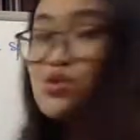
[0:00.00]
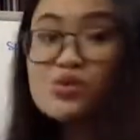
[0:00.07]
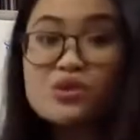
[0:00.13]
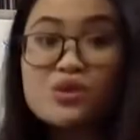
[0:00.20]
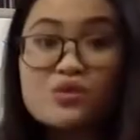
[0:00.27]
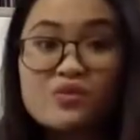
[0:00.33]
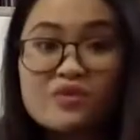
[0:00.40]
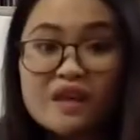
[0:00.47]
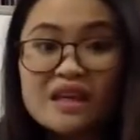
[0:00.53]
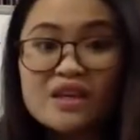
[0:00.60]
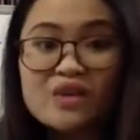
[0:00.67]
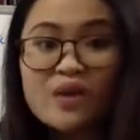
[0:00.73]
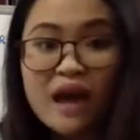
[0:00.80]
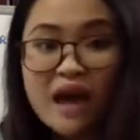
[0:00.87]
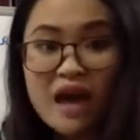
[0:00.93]
you think
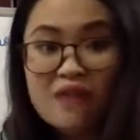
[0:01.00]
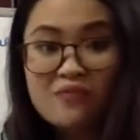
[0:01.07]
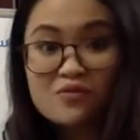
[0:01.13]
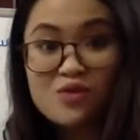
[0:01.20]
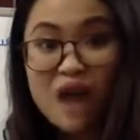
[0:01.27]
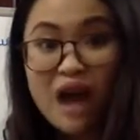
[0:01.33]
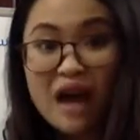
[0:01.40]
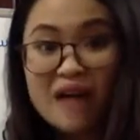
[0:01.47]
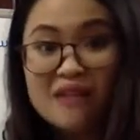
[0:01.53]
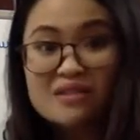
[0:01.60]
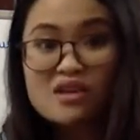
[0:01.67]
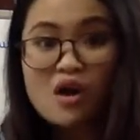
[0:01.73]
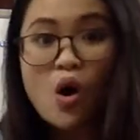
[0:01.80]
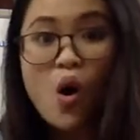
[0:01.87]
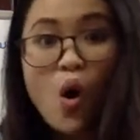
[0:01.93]
you have to answer
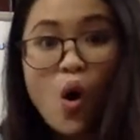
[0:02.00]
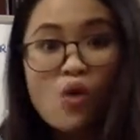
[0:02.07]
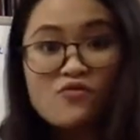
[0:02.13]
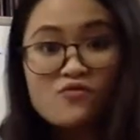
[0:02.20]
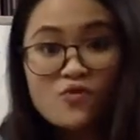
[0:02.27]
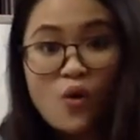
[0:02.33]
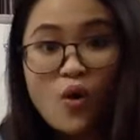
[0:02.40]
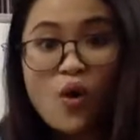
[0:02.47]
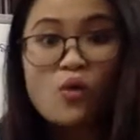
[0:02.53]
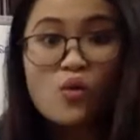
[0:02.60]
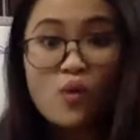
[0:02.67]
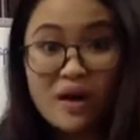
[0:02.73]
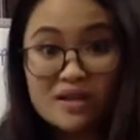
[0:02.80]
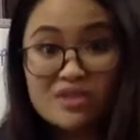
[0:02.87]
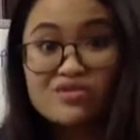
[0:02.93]
all 4
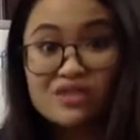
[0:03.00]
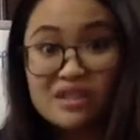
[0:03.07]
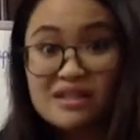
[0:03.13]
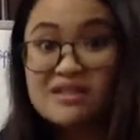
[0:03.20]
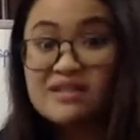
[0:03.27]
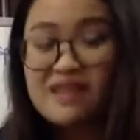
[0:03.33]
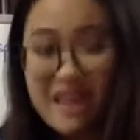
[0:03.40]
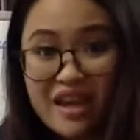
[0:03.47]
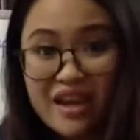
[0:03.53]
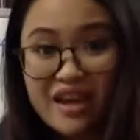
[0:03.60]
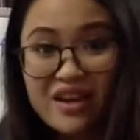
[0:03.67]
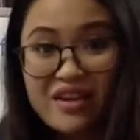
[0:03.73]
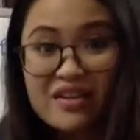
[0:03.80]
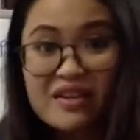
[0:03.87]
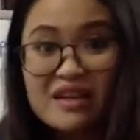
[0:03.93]
questions
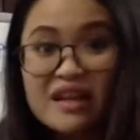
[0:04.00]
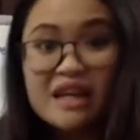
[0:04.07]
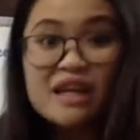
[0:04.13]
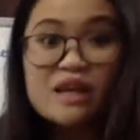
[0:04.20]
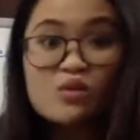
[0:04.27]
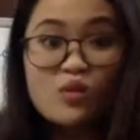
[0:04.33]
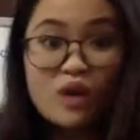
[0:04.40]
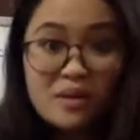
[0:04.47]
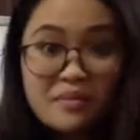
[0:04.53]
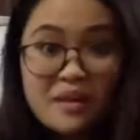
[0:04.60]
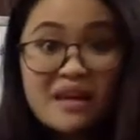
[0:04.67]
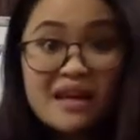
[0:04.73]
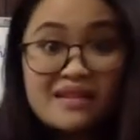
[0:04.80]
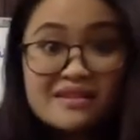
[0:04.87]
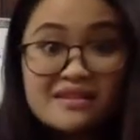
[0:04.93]
here in 1
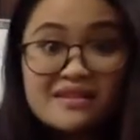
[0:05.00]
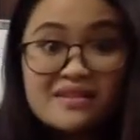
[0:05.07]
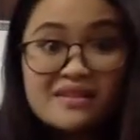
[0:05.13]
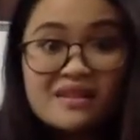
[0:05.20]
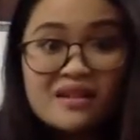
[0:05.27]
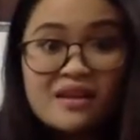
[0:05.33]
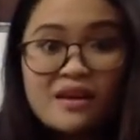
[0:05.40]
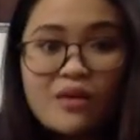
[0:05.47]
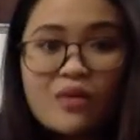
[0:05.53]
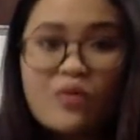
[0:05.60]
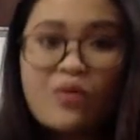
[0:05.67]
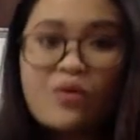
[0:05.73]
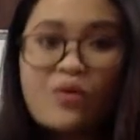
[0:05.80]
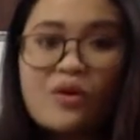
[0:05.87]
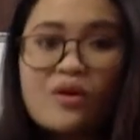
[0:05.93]
minute?
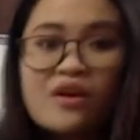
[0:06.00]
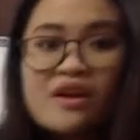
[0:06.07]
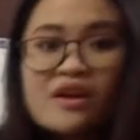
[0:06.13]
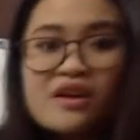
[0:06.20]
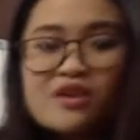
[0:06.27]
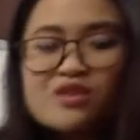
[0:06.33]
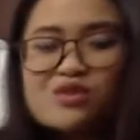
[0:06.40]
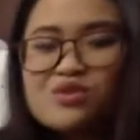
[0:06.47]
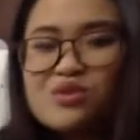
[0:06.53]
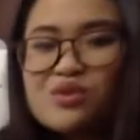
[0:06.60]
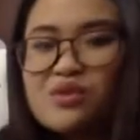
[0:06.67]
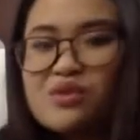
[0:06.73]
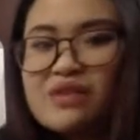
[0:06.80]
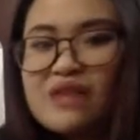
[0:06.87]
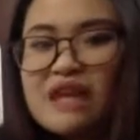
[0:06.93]
Or do
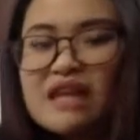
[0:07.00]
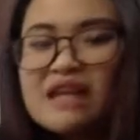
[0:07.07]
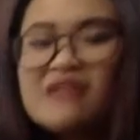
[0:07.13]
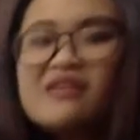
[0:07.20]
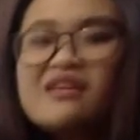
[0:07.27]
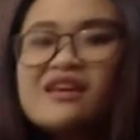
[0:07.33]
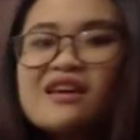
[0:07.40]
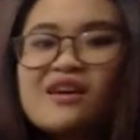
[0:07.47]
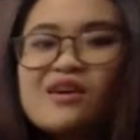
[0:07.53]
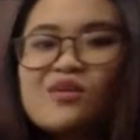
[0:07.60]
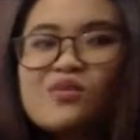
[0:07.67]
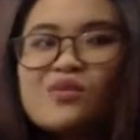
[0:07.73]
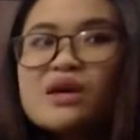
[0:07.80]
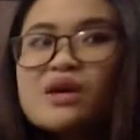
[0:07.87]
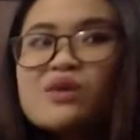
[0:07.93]
you think
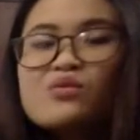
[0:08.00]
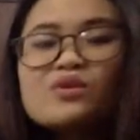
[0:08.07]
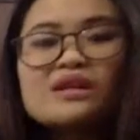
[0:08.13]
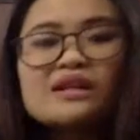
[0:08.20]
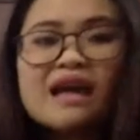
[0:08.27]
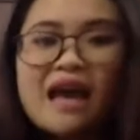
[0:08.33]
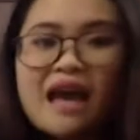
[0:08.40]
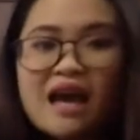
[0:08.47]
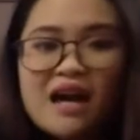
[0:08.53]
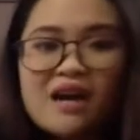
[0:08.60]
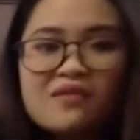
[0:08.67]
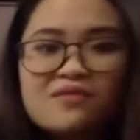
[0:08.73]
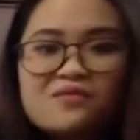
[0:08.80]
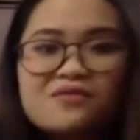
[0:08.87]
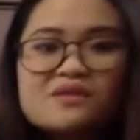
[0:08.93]
we would
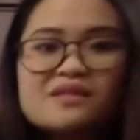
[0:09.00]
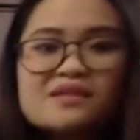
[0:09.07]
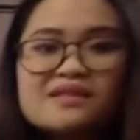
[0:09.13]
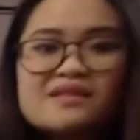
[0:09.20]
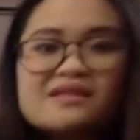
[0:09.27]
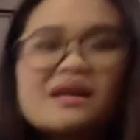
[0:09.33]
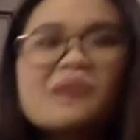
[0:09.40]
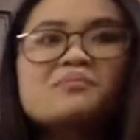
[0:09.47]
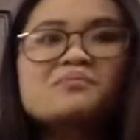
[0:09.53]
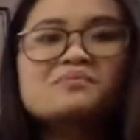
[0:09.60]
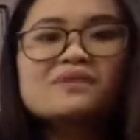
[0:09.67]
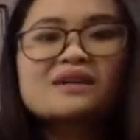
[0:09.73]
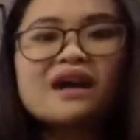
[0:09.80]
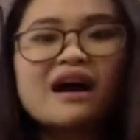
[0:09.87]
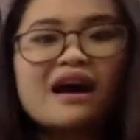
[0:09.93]
have
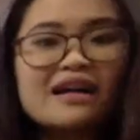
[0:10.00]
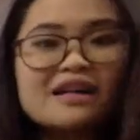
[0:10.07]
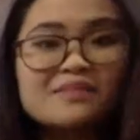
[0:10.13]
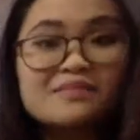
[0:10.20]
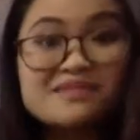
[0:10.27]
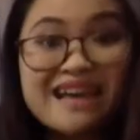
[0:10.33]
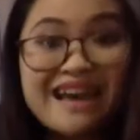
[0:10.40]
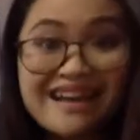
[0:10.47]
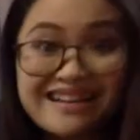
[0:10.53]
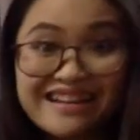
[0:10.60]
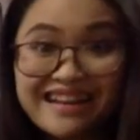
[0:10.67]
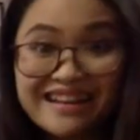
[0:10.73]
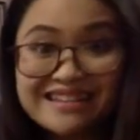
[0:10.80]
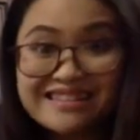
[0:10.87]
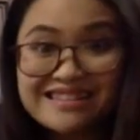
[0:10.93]
some kind of
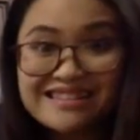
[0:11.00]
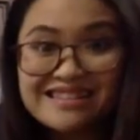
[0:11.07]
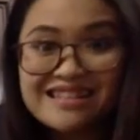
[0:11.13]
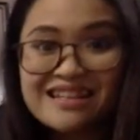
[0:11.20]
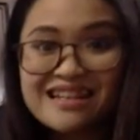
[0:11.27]
techniques